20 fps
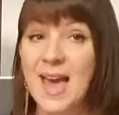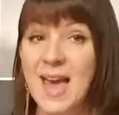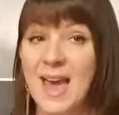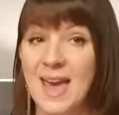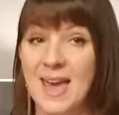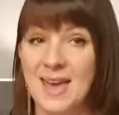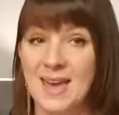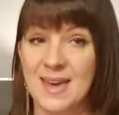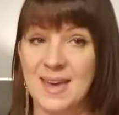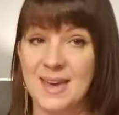
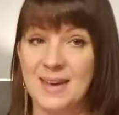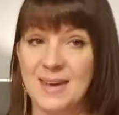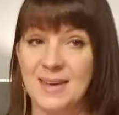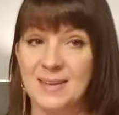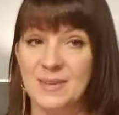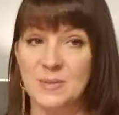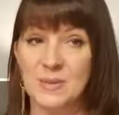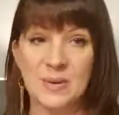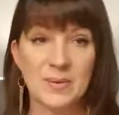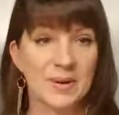
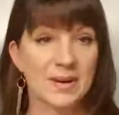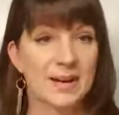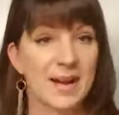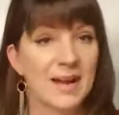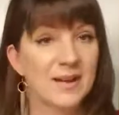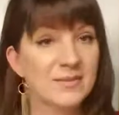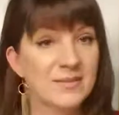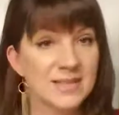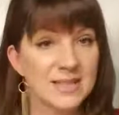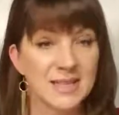and we were going to
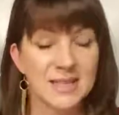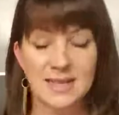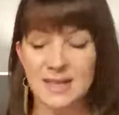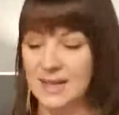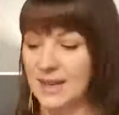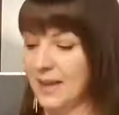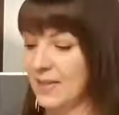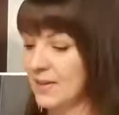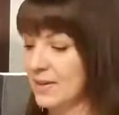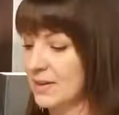have tea
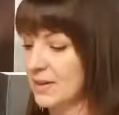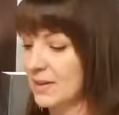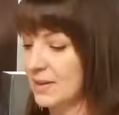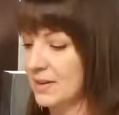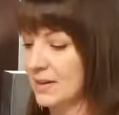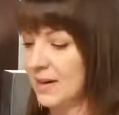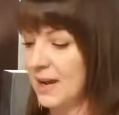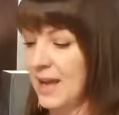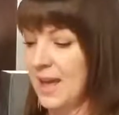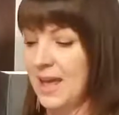
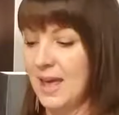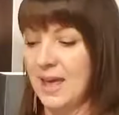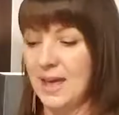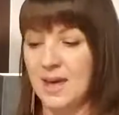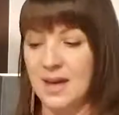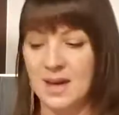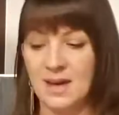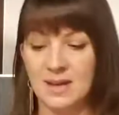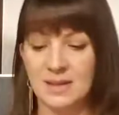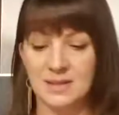together,
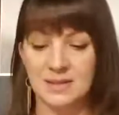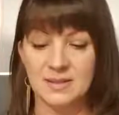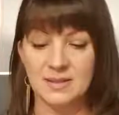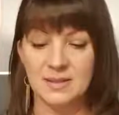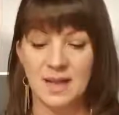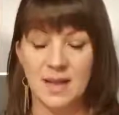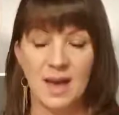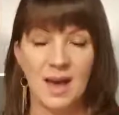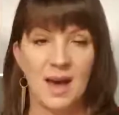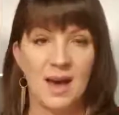and
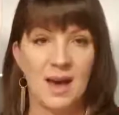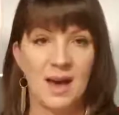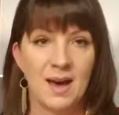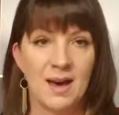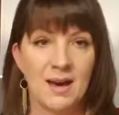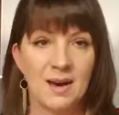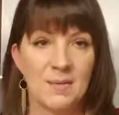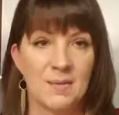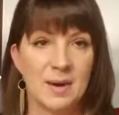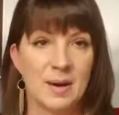
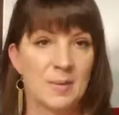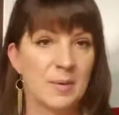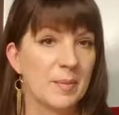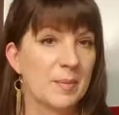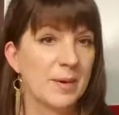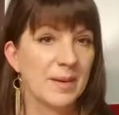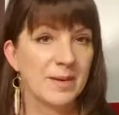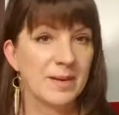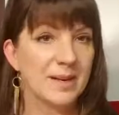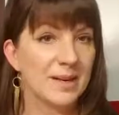um, I
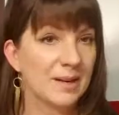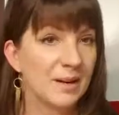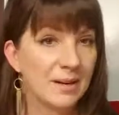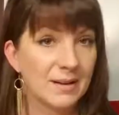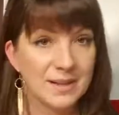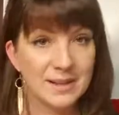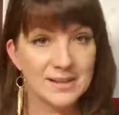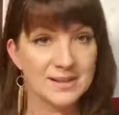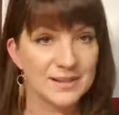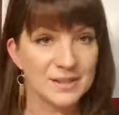promoted it on
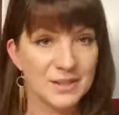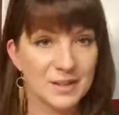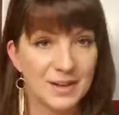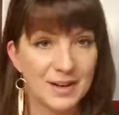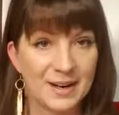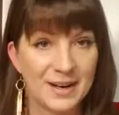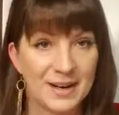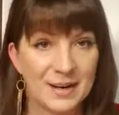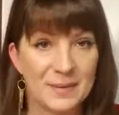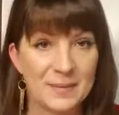
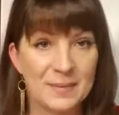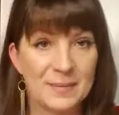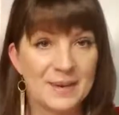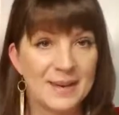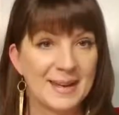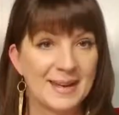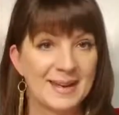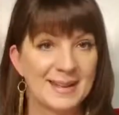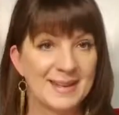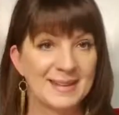Instagram,
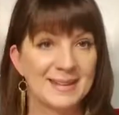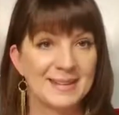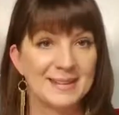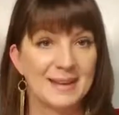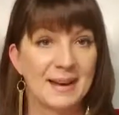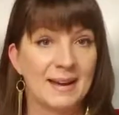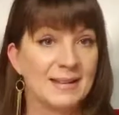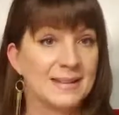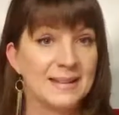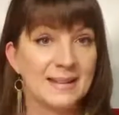and
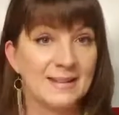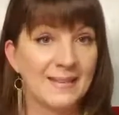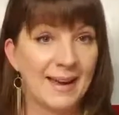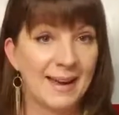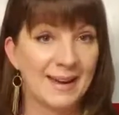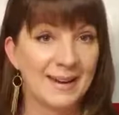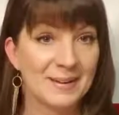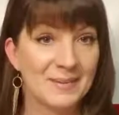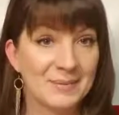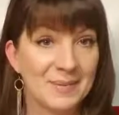I did
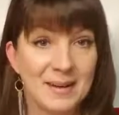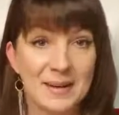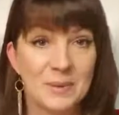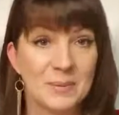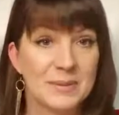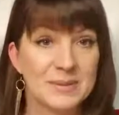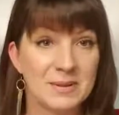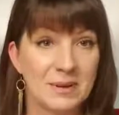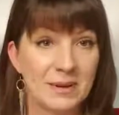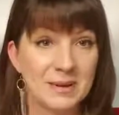that, and it
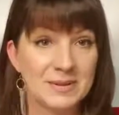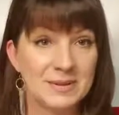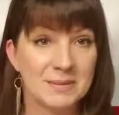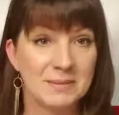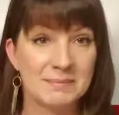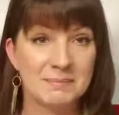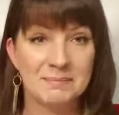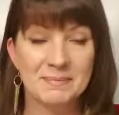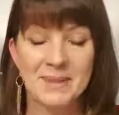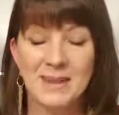was awesome.
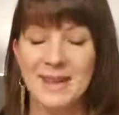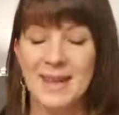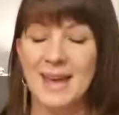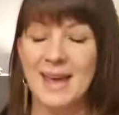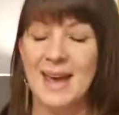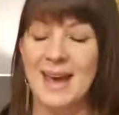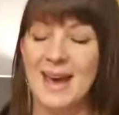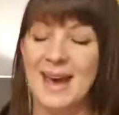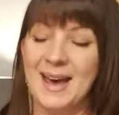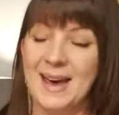
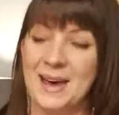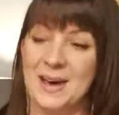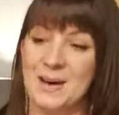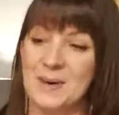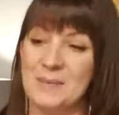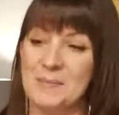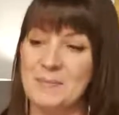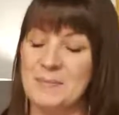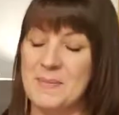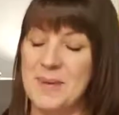
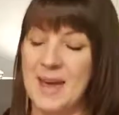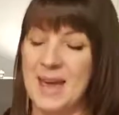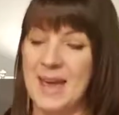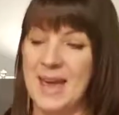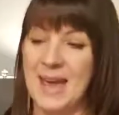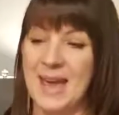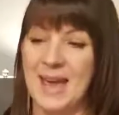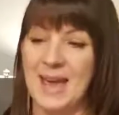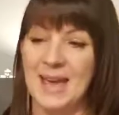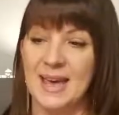Um,
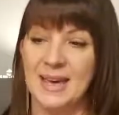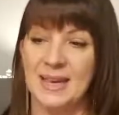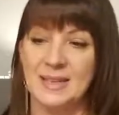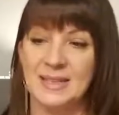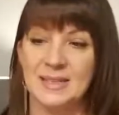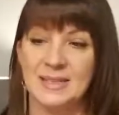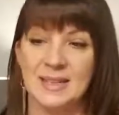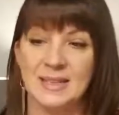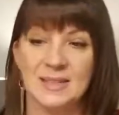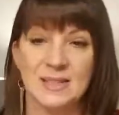
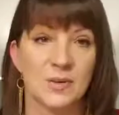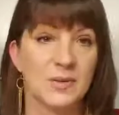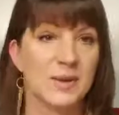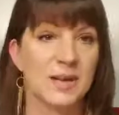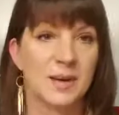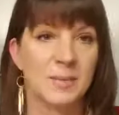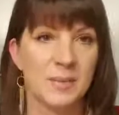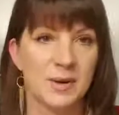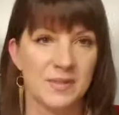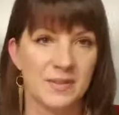and so then
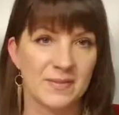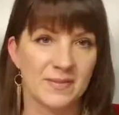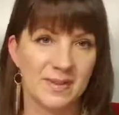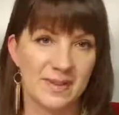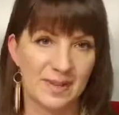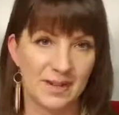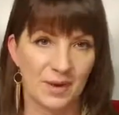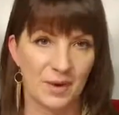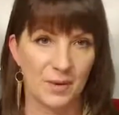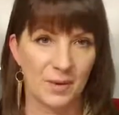I put the
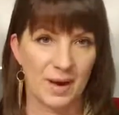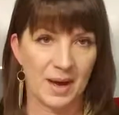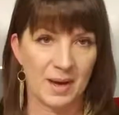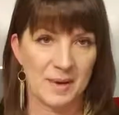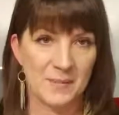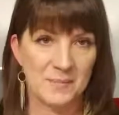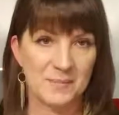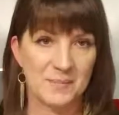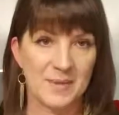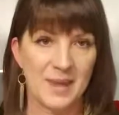video up,